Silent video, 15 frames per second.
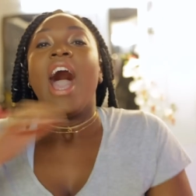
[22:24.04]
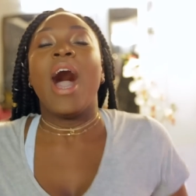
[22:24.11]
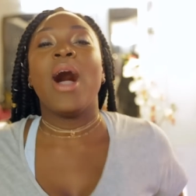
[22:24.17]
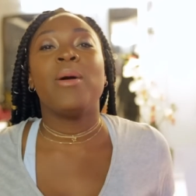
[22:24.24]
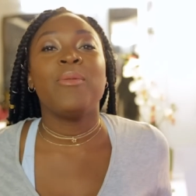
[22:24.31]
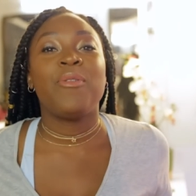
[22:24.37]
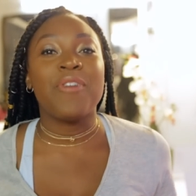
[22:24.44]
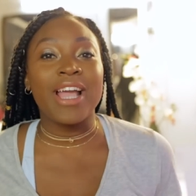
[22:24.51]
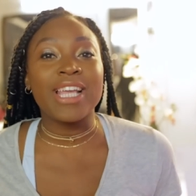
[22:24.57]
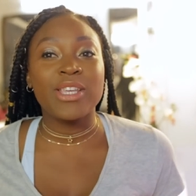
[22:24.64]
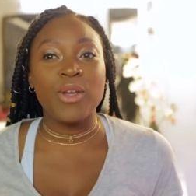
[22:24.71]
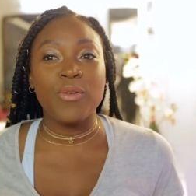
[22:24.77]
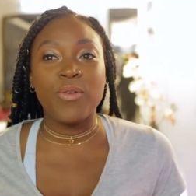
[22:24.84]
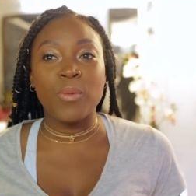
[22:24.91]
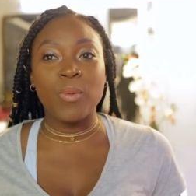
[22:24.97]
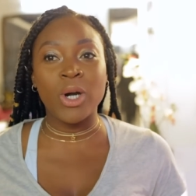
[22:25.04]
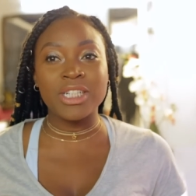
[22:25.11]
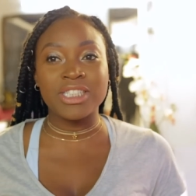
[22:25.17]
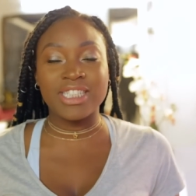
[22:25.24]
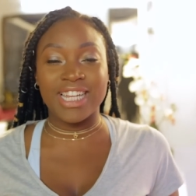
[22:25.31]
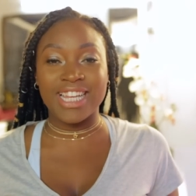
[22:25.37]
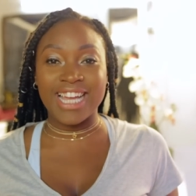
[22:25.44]
Um, thank you for
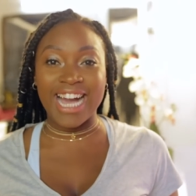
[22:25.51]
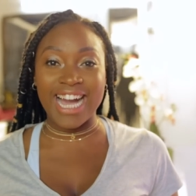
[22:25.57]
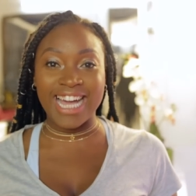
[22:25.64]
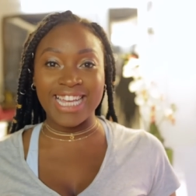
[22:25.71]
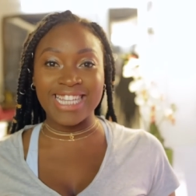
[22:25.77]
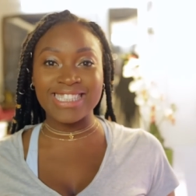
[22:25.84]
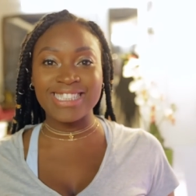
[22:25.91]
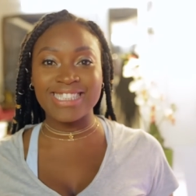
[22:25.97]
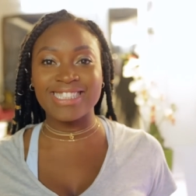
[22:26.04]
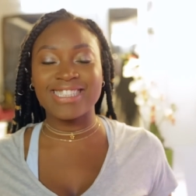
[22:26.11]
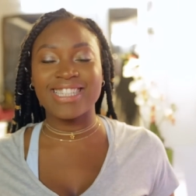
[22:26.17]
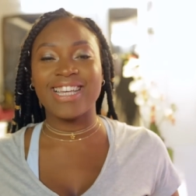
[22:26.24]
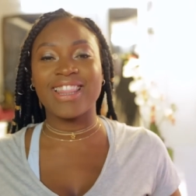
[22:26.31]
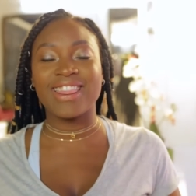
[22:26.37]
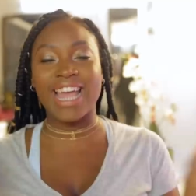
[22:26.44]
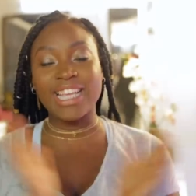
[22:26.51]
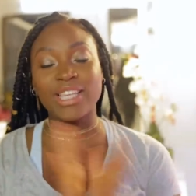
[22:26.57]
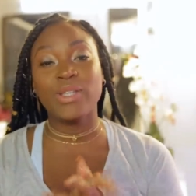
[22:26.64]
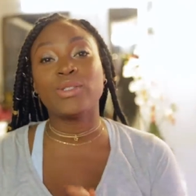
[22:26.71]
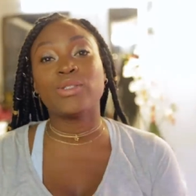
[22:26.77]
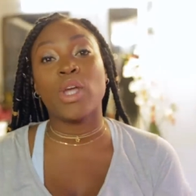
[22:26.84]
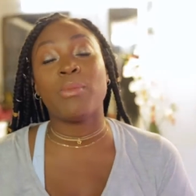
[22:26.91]
watching, guys.
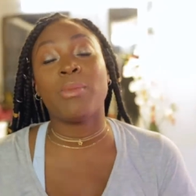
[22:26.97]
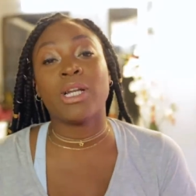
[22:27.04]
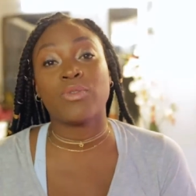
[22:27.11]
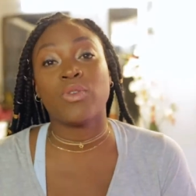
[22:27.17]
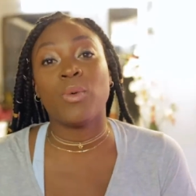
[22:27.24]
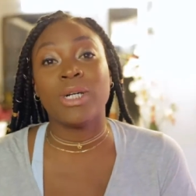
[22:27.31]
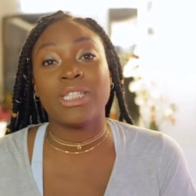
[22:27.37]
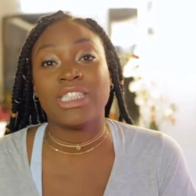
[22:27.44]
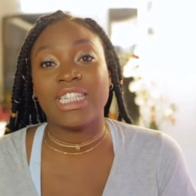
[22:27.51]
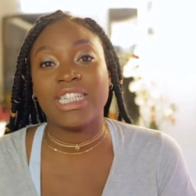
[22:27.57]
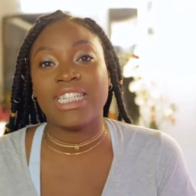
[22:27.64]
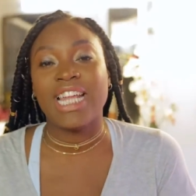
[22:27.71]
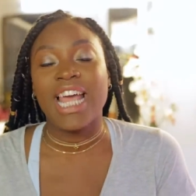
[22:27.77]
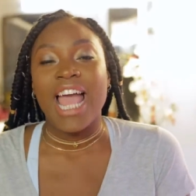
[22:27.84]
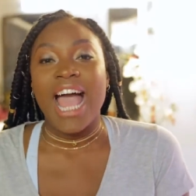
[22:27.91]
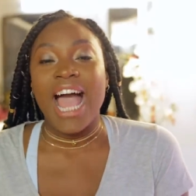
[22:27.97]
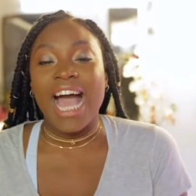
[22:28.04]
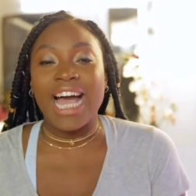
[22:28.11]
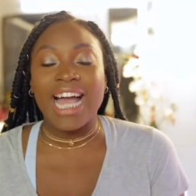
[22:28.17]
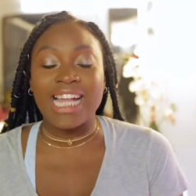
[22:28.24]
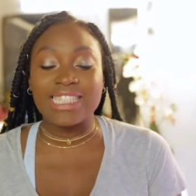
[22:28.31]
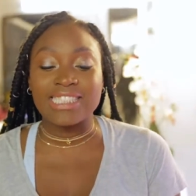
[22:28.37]
Thank you so much for watching.
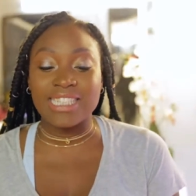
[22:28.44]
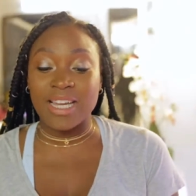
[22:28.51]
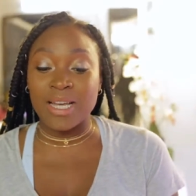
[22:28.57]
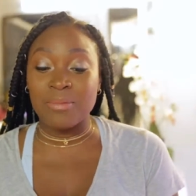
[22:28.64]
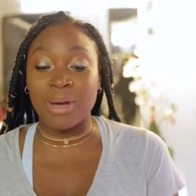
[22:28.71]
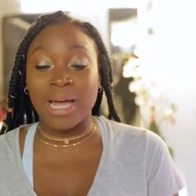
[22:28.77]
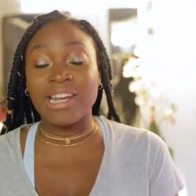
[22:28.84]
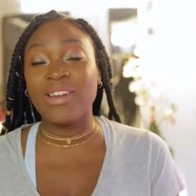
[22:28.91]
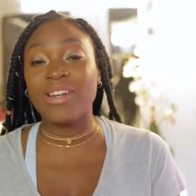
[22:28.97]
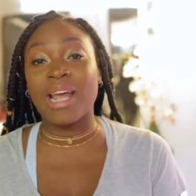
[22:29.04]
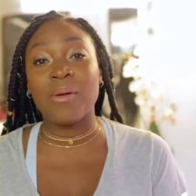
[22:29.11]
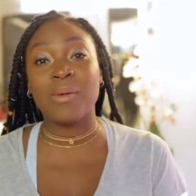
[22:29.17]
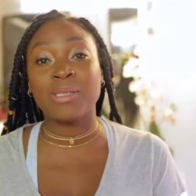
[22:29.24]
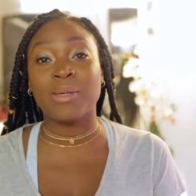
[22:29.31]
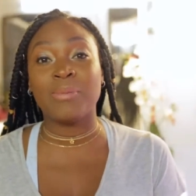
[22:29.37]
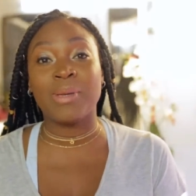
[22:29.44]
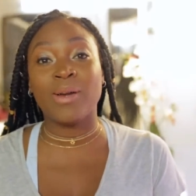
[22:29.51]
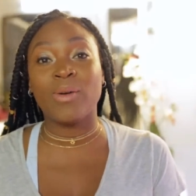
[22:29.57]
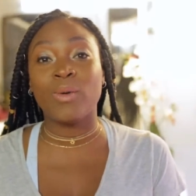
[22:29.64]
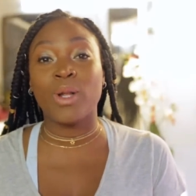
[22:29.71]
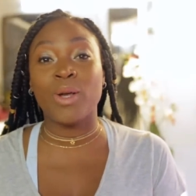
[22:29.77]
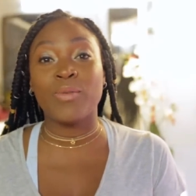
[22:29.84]
And um, I know that was a
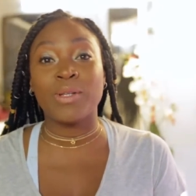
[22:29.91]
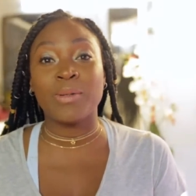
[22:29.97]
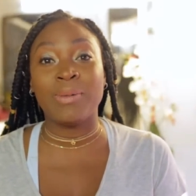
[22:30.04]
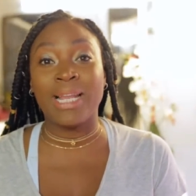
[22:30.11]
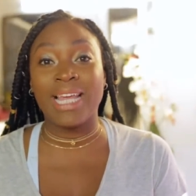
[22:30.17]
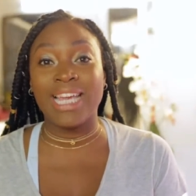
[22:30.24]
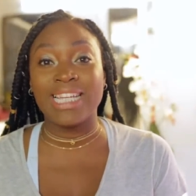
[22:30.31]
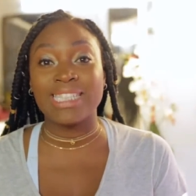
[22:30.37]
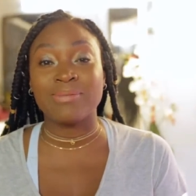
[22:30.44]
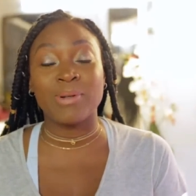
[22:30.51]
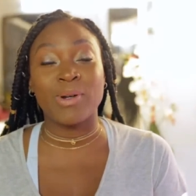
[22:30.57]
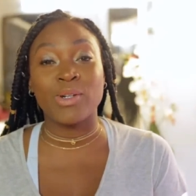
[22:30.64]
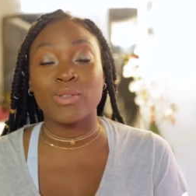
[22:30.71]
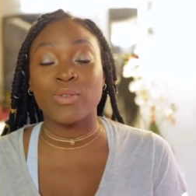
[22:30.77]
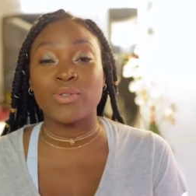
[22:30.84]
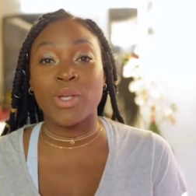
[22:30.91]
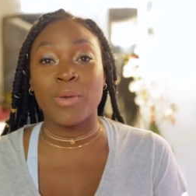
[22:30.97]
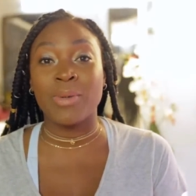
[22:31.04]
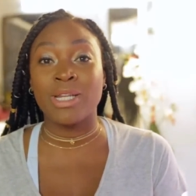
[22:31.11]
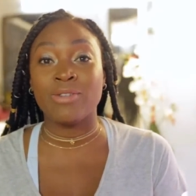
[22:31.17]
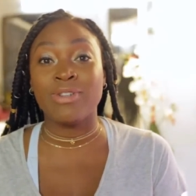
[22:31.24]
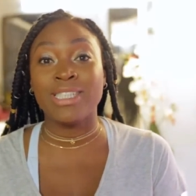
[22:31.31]
bit all over the place because of
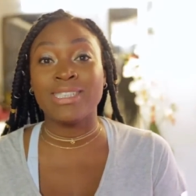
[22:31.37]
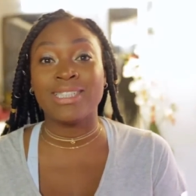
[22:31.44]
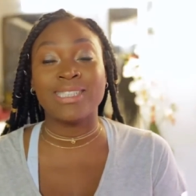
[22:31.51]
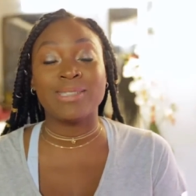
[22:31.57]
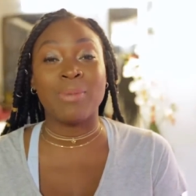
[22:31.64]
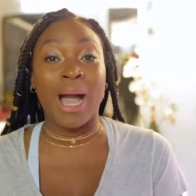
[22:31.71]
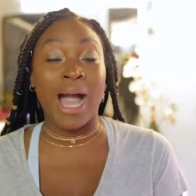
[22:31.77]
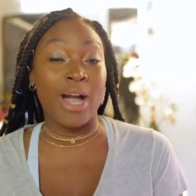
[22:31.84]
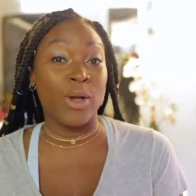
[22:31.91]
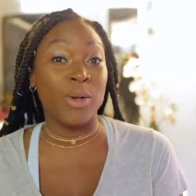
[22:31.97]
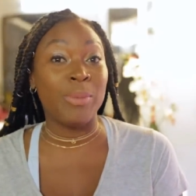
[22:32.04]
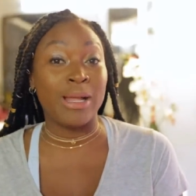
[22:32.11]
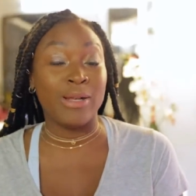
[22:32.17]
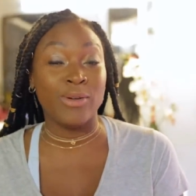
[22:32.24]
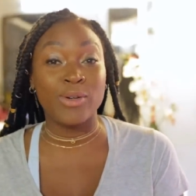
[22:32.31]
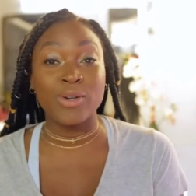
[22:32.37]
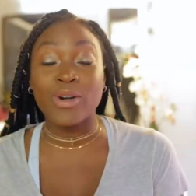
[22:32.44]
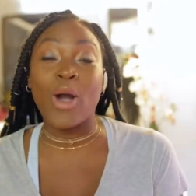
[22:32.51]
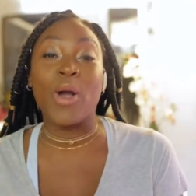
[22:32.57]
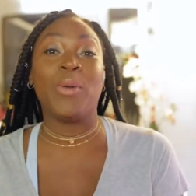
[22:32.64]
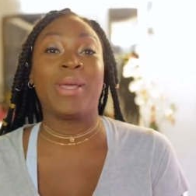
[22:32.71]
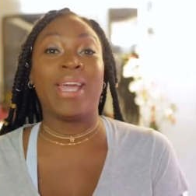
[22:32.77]
so many reasons, but I hope I look
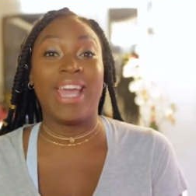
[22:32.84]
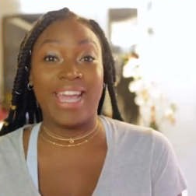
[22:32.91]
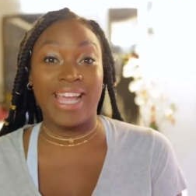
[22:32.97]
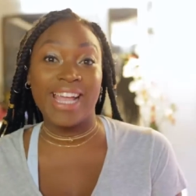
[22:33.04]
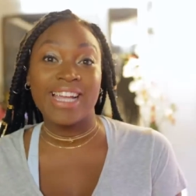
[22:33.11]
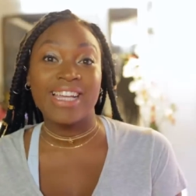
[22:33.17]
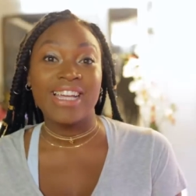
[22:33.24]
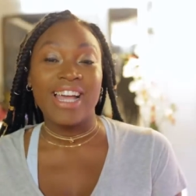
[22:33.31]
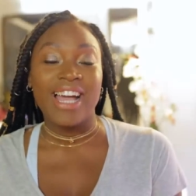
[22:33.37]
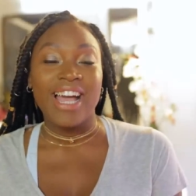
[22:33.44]
okay.